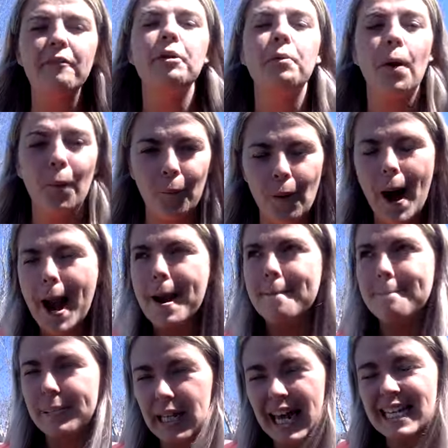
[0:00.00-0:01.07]
We want 1
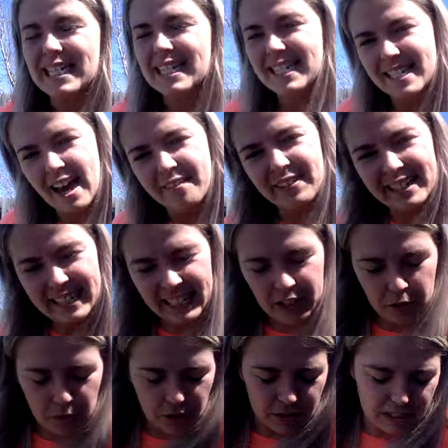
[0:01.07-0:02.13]
plus 7
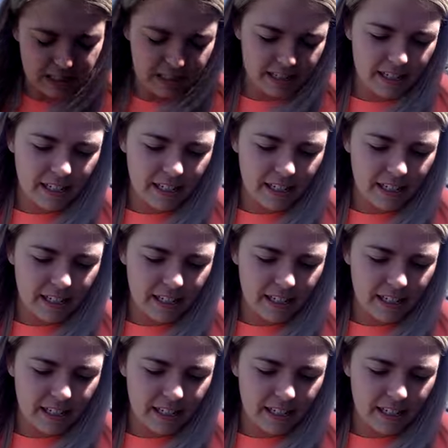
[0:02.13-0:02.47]
equals.